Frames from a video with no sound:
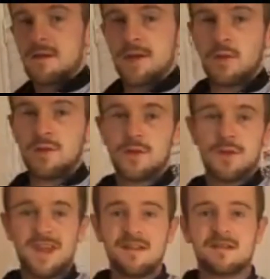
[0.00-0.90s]
Don't do
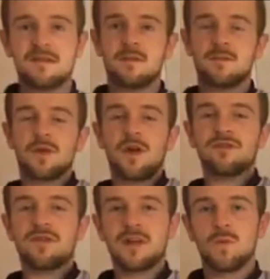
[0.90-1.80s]
this. We're not
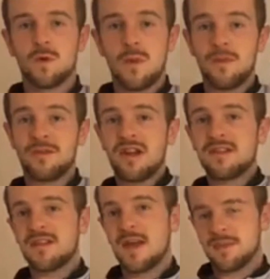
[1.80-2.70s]
trying to warm up the
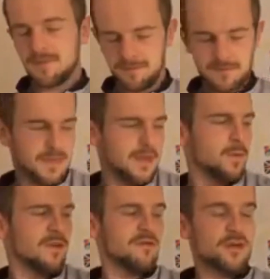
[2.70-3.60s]
tricep.
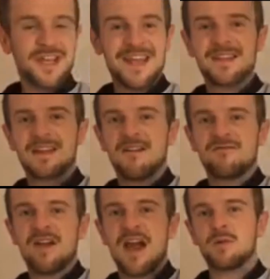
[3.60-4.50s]
We're rotating
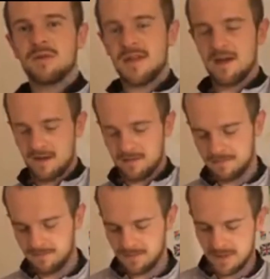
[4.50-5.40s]
around the arm.
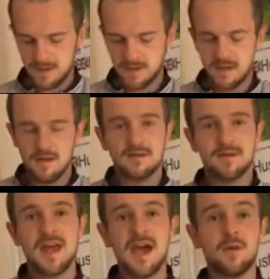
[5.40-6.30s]
So
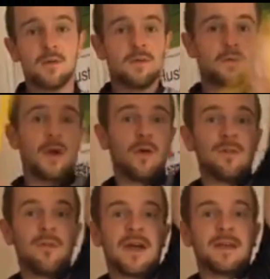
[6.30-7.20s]
now we hold the
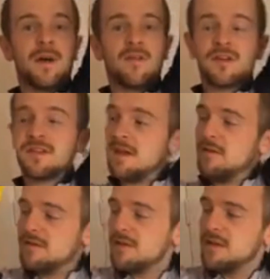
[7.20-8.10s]
band above
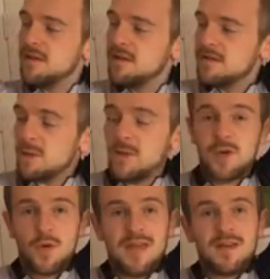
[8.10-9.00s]
ourselves. So we
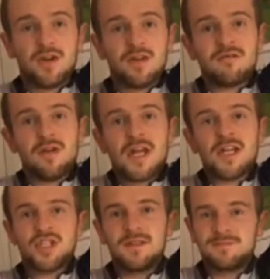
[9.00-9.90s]
do internal
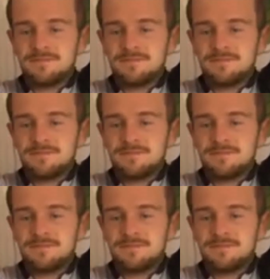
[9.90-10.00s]
rotation.